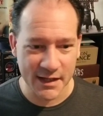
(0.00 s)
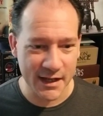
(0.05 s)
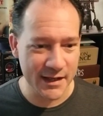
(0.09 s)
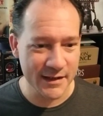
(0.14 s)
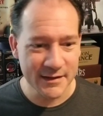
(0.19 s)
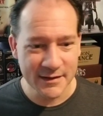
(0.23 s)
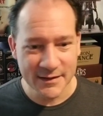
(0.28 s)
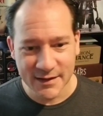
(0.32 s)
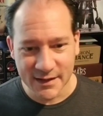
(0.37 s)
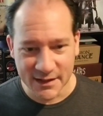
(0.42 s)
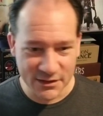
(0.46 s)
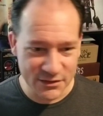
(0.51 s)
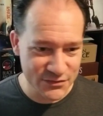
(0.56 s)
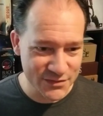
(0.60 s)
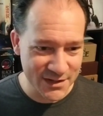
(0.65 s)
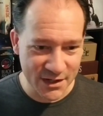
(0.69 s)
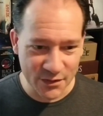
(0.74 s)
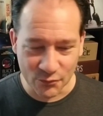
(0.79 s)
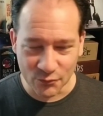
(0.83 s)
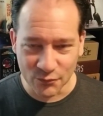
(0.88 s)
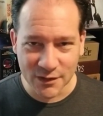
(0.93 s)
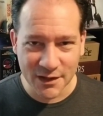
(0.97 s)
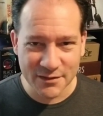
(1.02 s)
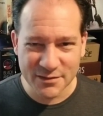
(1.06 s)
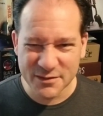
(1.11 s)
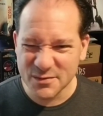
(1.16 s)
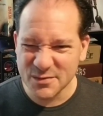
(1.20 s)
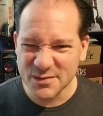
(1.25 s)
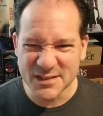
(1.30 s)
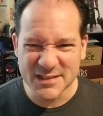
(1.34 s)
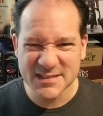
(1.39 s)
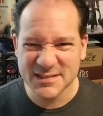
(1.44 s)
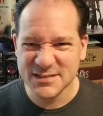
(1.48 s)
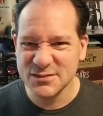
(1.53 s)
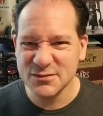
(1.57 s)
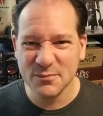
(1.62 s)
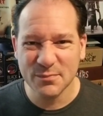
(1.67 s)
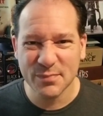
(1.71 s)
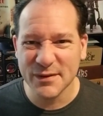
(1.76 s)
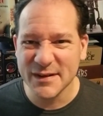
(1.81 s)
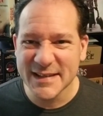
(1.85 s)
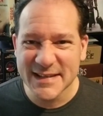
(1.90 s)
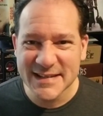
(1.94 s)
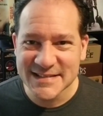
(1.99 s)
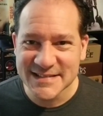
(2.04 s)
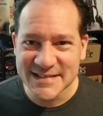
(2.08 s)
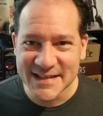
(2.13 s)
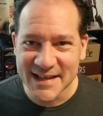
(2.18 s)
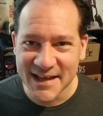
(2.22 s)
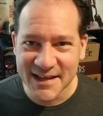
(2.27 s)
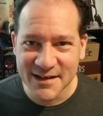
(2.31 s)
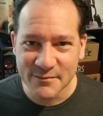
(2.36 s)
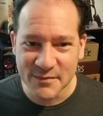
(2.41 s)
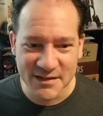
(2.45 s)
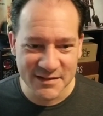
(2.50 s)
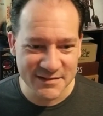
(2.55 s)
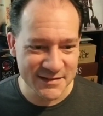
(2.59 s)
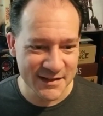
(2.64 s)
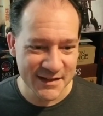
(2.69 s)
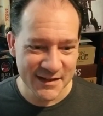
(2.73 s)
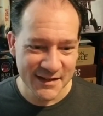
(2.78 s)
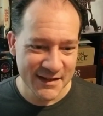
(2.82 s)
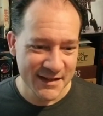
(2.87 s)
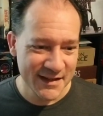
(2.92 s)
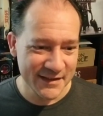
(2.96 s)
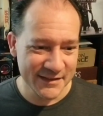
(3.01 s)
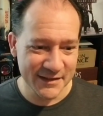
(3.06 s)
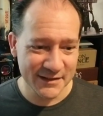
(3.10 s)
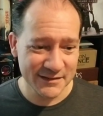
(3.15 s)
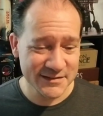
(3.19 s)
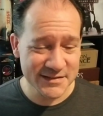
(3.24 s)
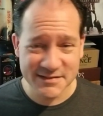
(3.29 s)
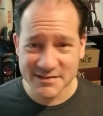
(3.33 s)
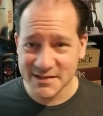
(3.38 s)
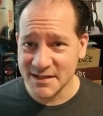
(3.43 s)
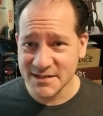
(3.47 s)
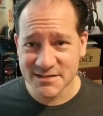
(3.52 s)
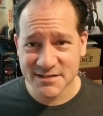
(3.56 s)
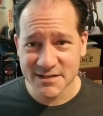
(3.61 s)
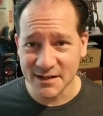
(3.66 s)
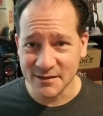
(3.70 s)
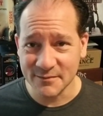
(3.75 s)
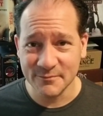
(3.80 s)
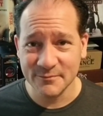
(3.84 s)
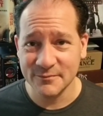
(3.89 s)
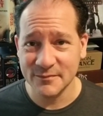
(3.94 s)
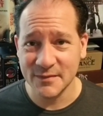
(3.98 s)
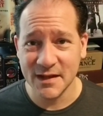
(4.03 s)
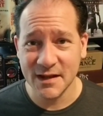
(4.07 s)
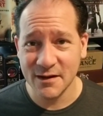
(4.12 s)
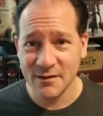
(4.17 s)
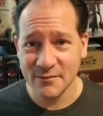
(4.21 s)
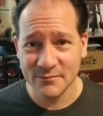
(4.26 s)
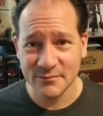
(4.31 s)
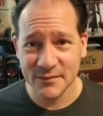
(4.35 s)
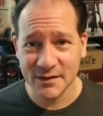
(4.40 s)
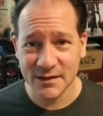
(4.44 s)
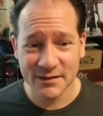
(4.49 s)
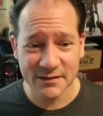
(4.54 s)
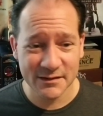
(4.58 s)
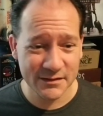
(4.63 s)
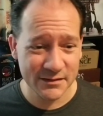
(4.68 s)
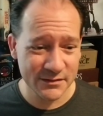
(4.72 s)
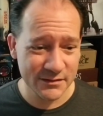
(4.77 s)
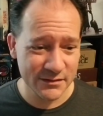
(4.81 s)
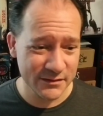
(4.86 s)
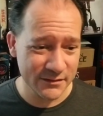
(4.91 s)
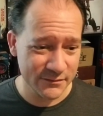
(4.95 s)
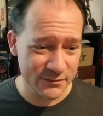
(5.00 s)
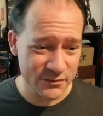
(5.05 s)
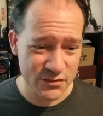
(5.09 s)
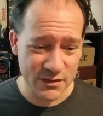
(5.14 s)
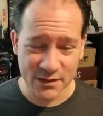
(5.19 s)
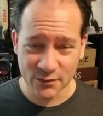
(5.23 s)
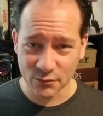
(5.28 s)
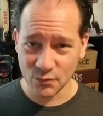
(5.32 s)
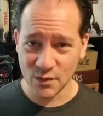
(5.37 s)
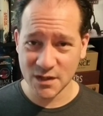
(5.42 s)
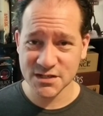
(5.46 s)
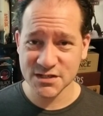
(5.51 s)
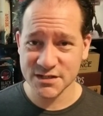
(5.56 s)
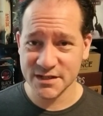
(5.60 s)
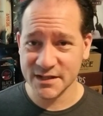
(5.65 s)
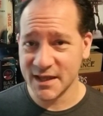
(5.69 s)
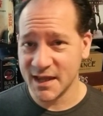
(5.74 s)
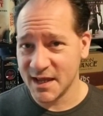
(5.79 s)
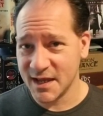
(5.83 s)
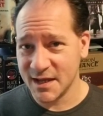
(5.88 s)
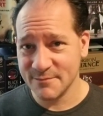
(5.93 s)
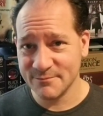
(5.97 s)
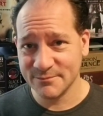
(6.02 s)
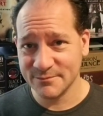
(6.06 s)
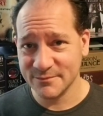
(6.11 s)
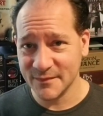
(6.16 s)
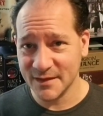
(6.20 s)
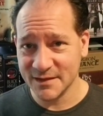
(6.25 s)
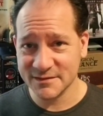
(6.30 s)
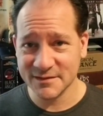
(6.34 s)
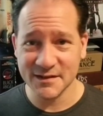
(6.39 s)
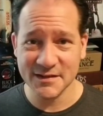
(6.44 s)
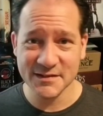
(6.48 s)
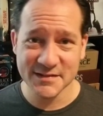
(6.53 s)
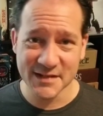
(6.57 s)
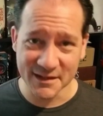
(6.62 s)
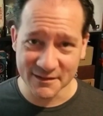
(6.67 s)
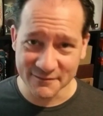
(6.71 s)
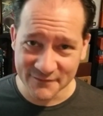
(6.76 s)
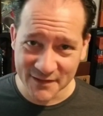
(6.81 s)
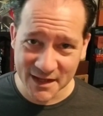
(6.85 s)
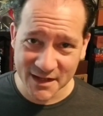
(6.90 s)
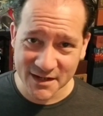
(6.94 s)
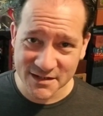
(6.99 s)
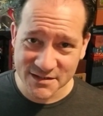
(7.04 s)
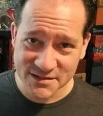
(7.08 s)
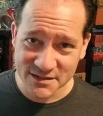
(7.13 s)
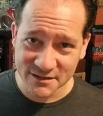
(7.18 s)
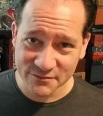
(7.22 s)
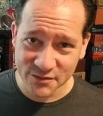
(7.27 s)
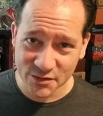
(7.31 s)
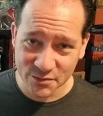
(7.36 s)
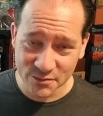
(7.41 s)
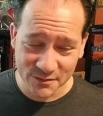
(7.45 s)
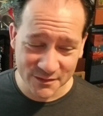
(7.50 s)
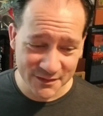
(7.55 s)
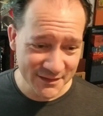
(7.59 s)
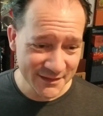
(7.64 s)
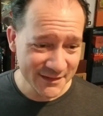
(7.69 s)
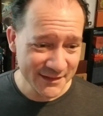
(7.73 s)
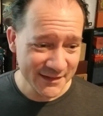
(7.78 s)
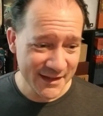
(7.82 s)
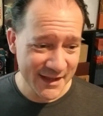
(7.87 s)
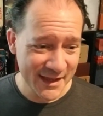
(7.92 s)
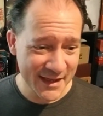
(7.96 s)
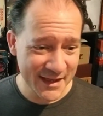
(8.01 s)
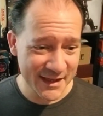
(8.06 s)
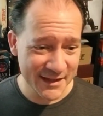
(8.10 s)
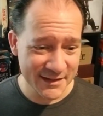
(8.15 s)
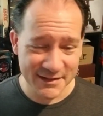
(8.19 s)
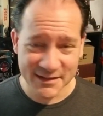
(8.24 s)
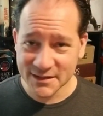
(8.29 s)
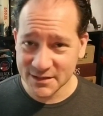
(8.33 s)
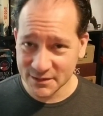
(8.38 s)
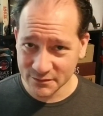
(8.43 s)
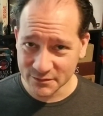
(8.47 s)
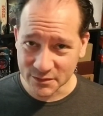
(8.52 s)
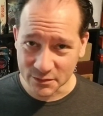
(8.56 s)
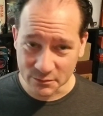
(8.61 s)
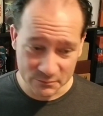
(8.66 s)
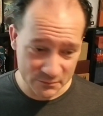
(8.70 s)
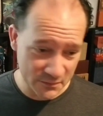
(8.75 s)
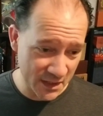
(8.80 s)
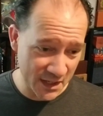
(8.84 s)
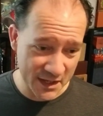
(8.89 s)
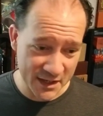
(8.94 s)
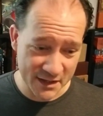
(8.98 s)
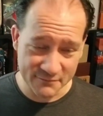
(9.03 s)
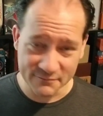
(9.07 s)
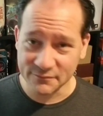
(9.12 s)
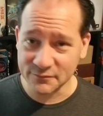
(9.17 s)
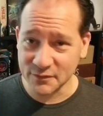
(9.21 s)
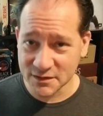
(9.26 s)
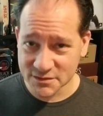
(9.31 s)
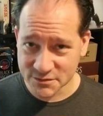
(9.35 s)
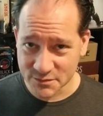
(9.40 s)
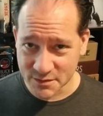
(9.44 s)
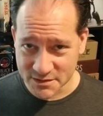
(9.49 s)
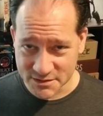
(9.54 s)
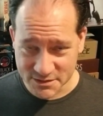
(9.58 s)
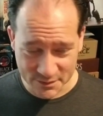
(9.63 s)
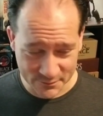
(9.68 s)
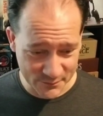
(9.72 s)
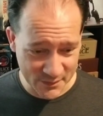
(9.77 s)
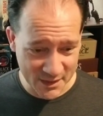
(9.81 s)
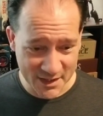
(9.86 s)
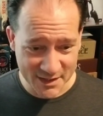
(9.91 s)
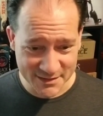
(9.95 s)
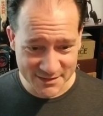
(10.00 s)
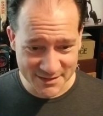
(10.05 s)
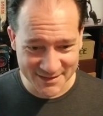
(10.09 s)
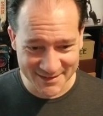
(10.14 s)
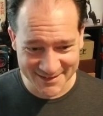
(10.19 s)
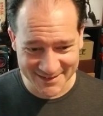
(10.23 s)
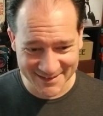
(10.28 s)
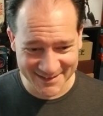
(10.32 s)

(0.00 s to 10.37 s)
guy, and you try to run through these super easy enemies, they'll just hit you. You know, you try to rush the game, it's going to take advantage of you and kill you and frustrate you. And